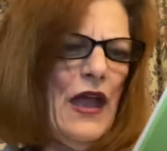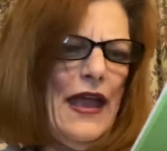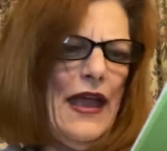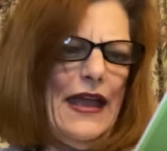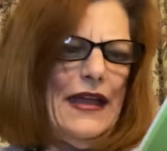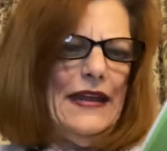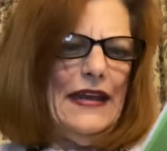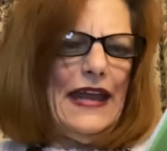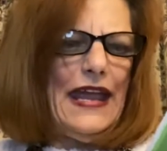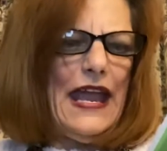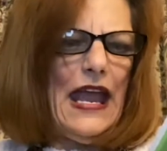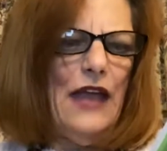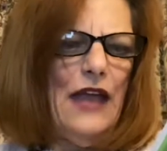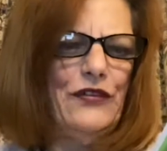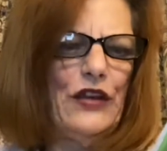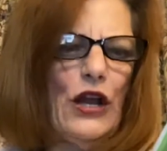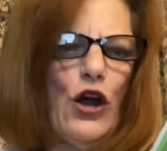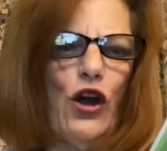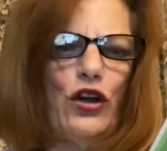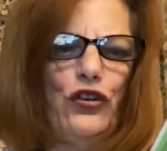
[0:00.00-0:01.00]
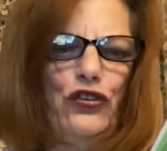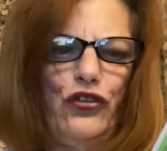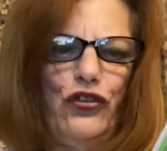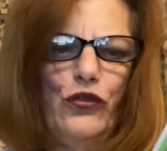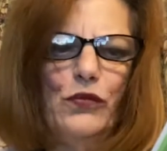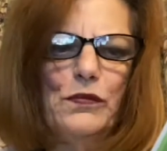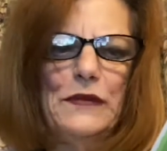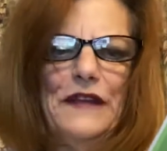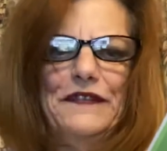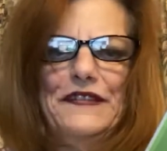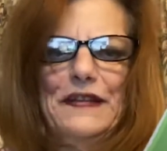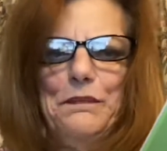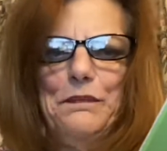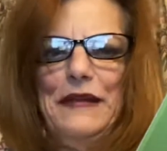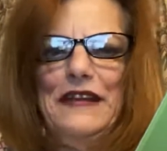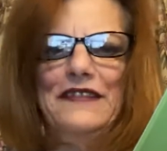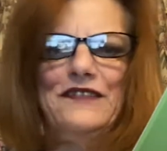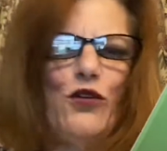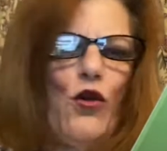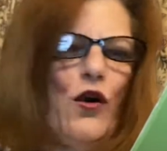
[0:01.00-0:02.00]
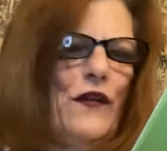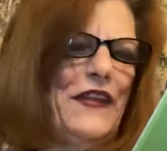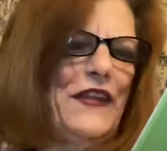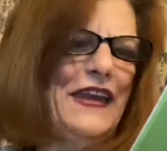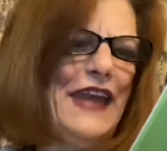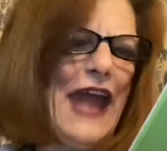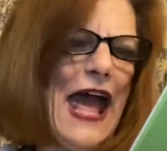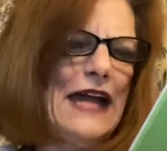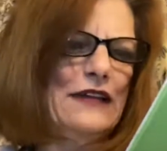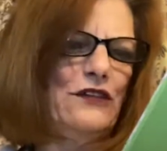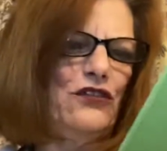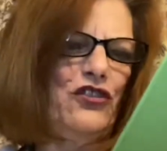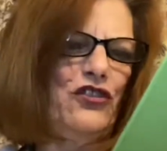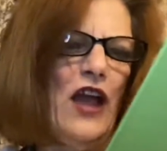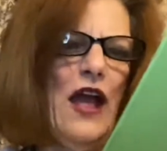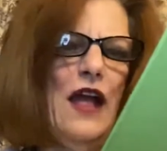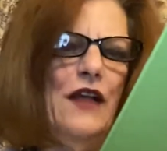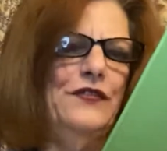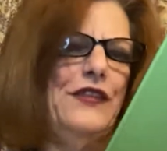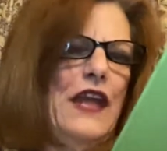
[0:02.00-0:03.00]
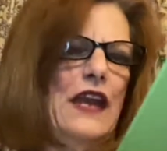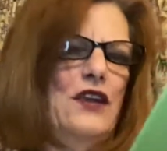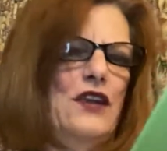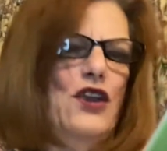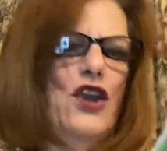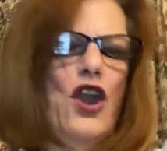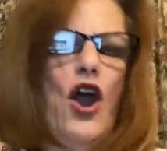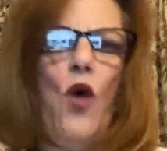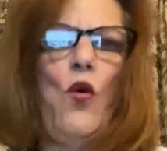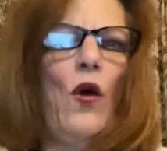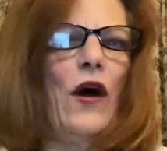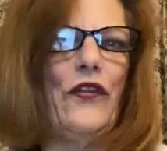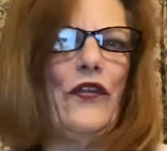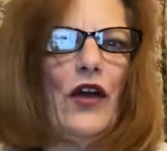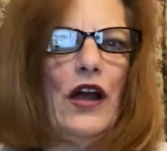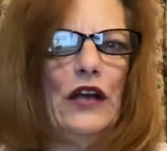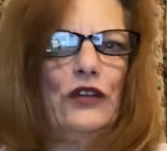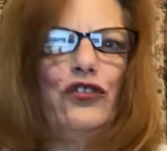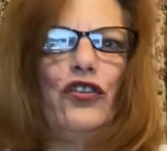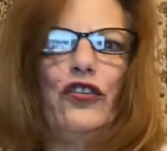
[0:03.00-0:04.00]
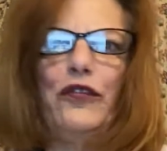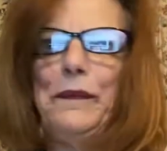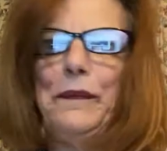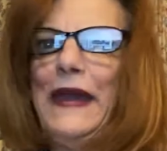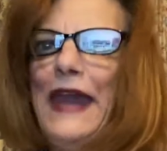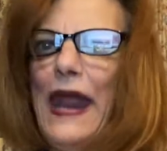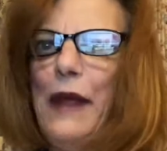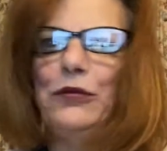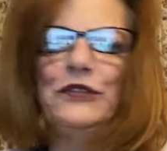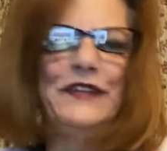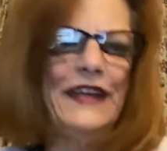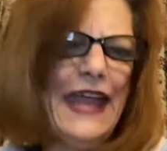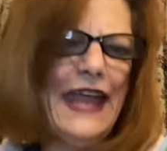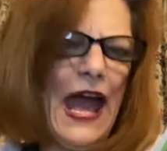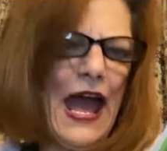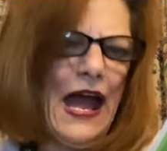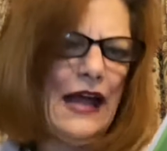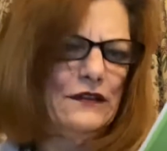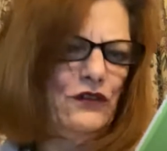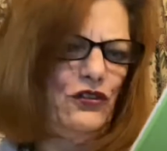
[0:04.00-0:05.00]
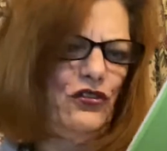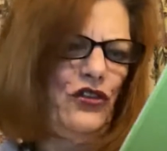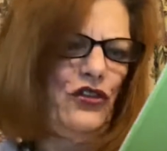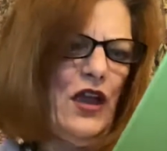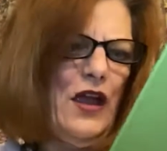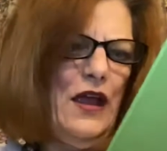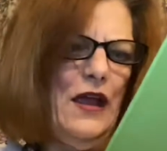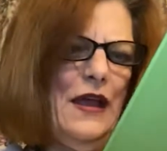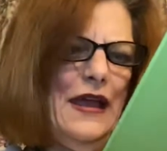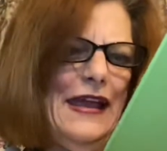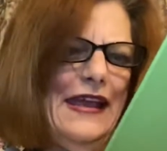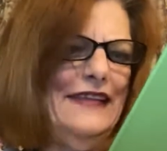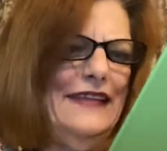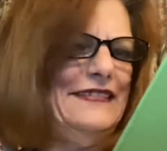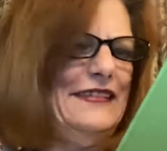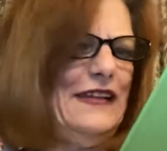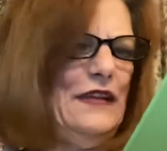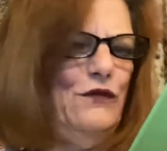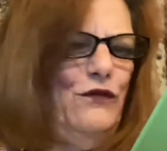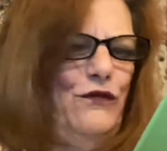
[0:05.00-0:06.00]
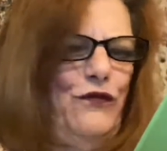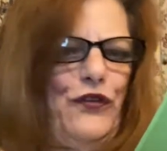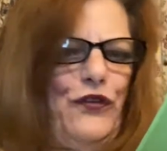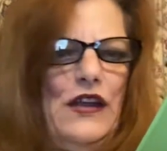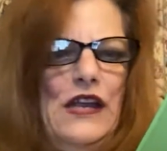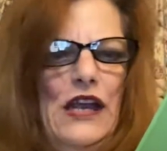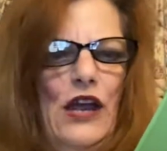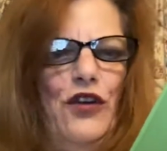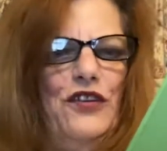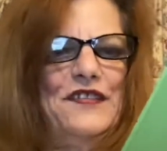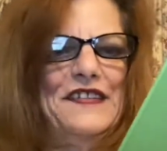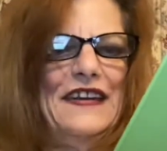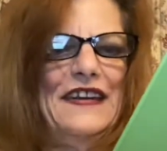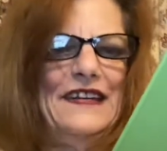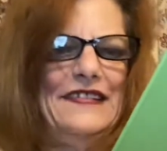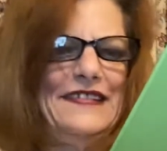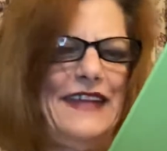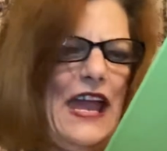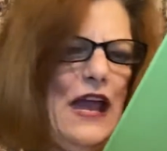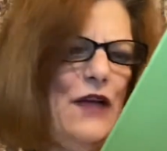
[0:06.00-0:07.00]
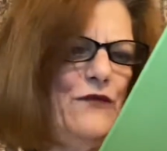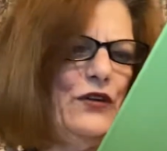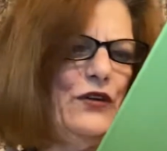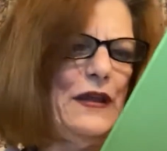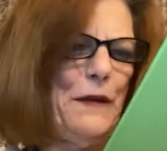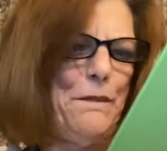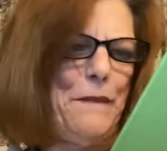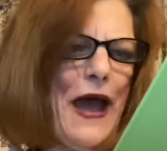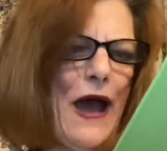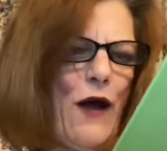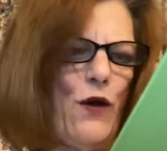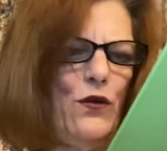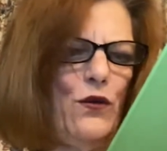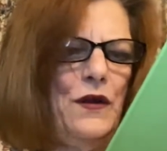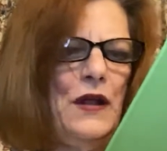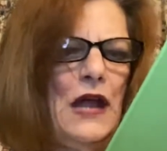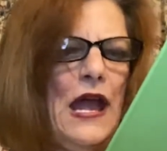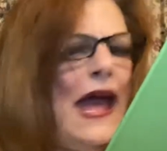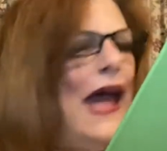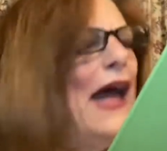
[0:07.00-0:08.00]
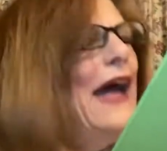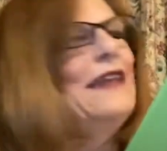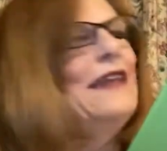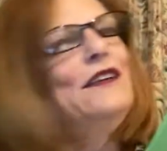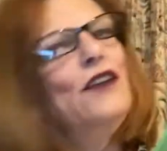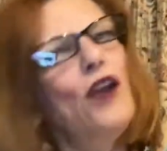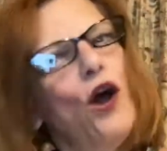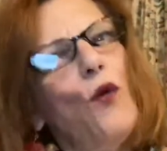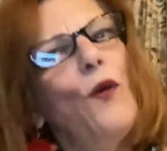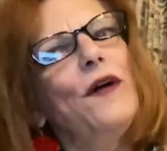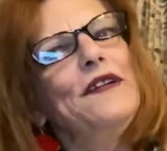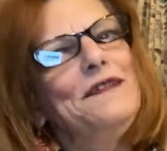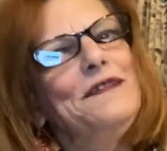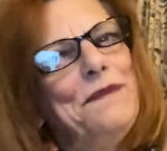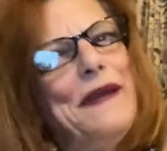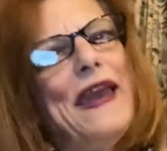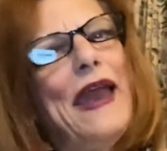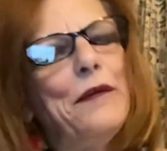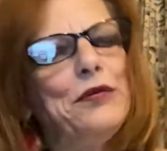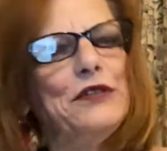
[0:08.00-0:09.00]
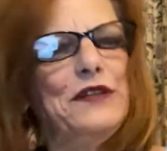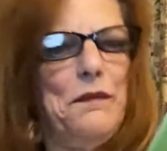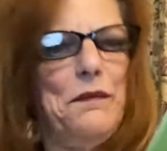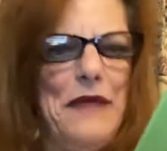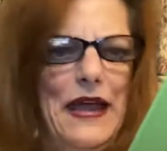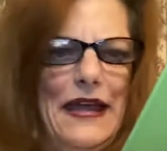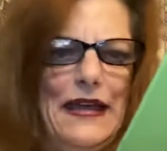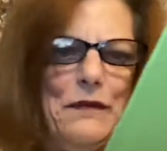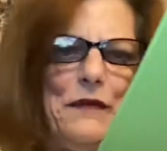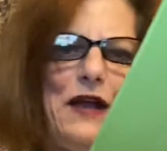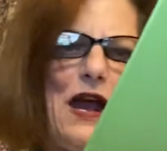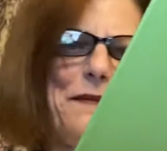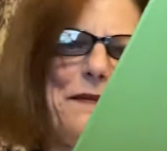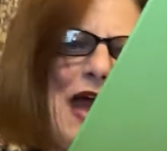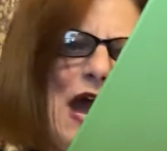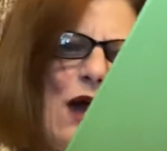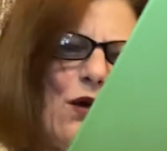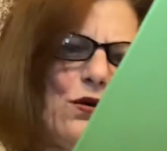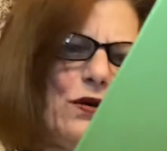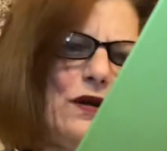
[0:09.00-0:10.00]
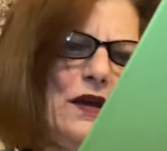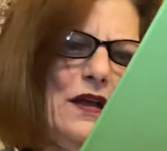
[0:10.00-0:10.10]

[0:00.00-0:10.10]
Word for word: In a cave in Khartoum lives a beast called the Natch that no other hunter's been able to catch. He's hidden for years in his cave with a pout, and no one's been able to make him come out.